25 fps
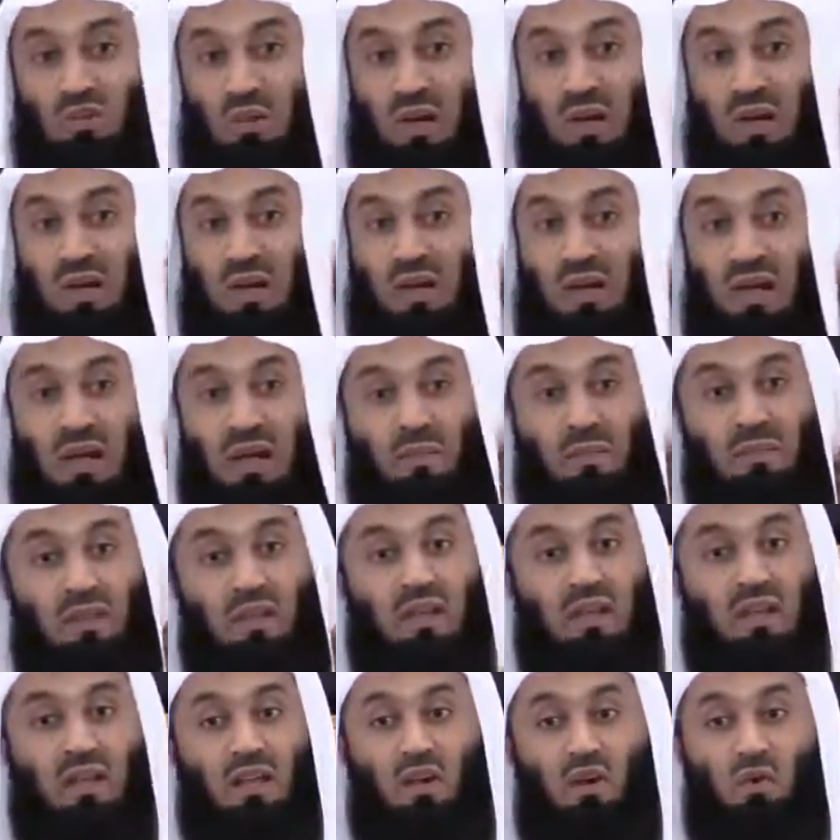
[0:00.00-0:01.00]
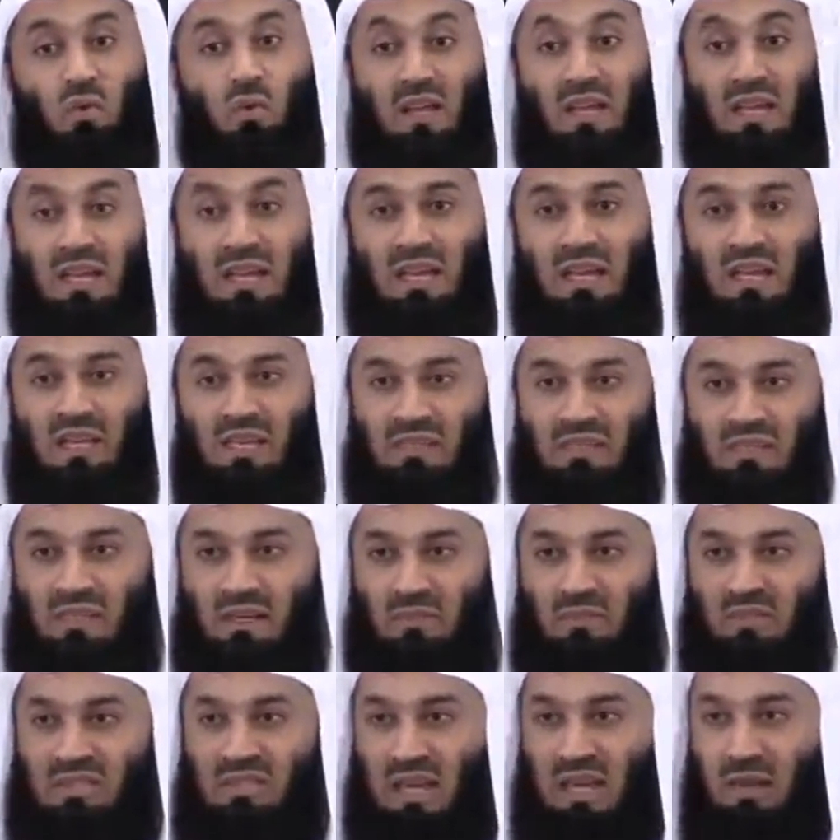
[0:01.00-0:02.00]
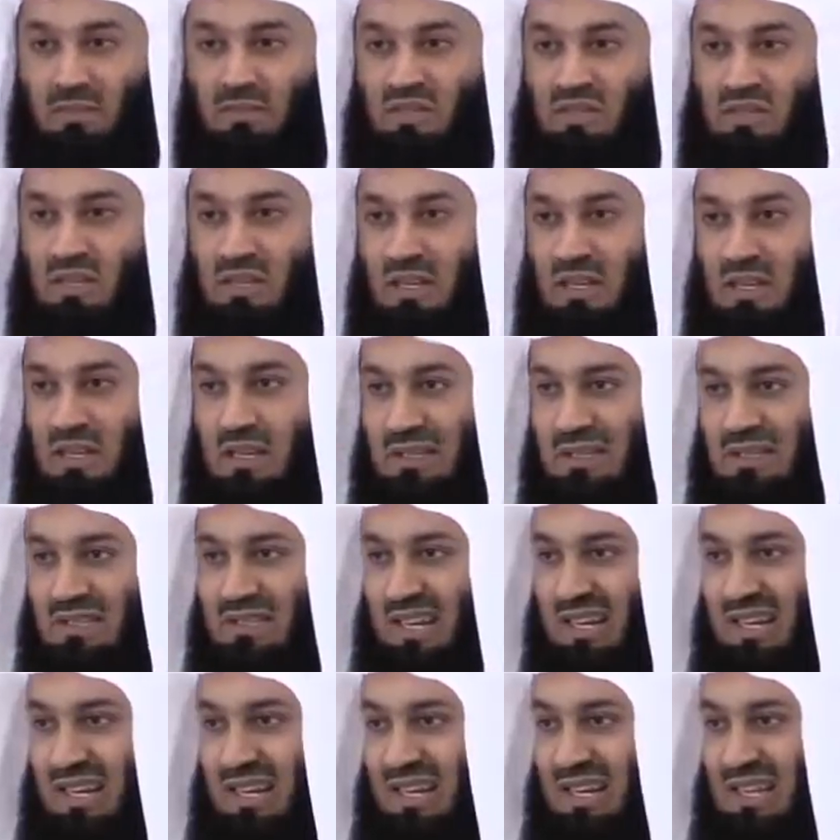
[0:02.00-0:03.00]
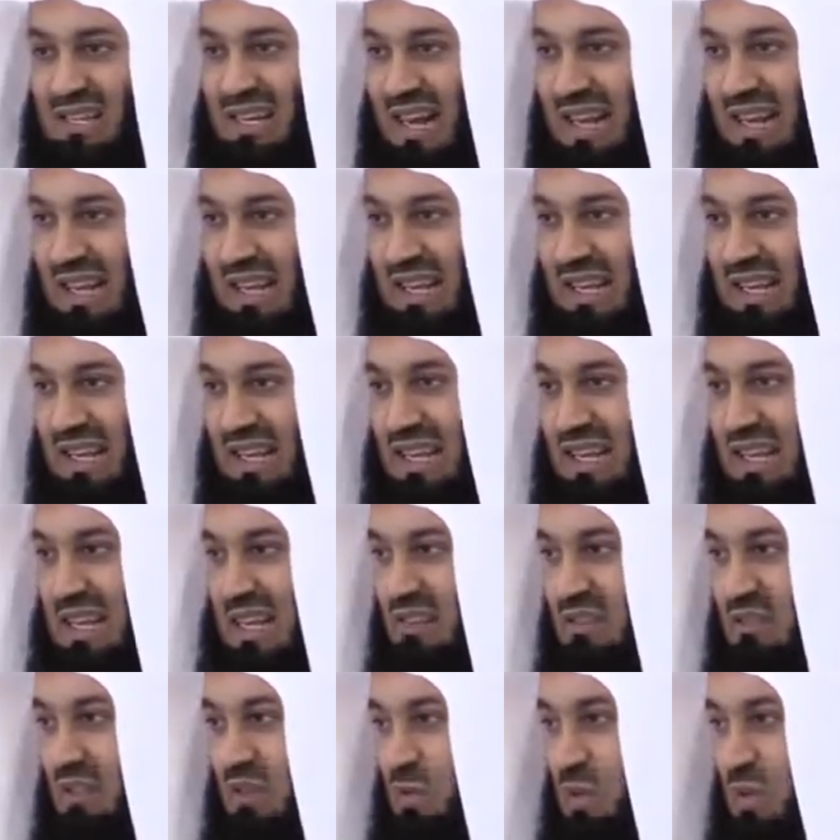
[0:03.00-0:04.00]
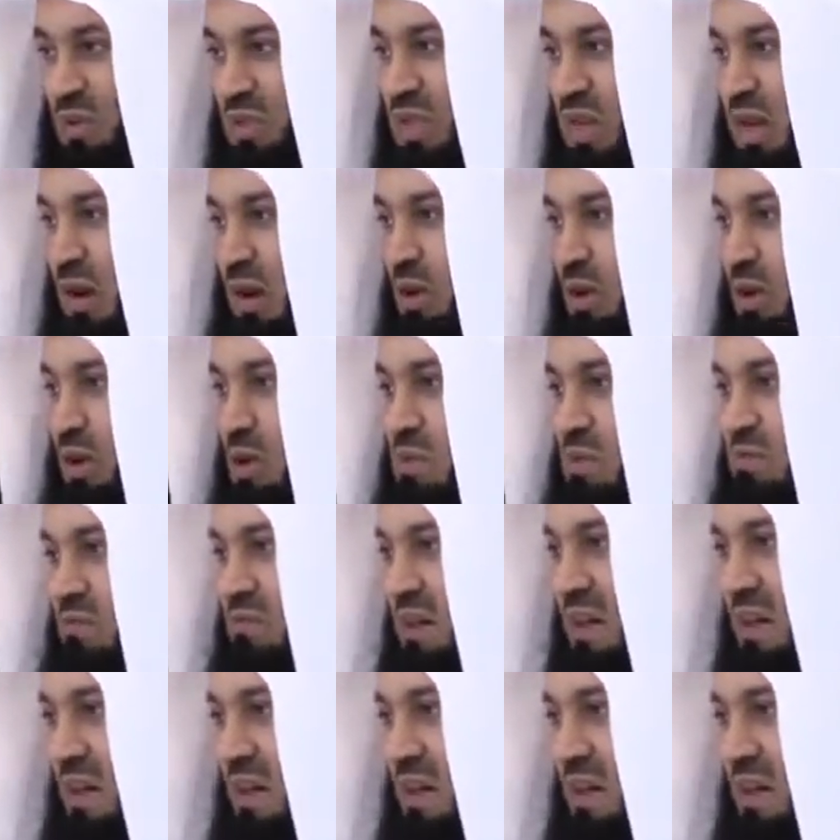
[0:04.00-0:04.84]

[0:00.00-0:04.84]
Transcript: to Allah. We sometimes dilly-dally, even with our own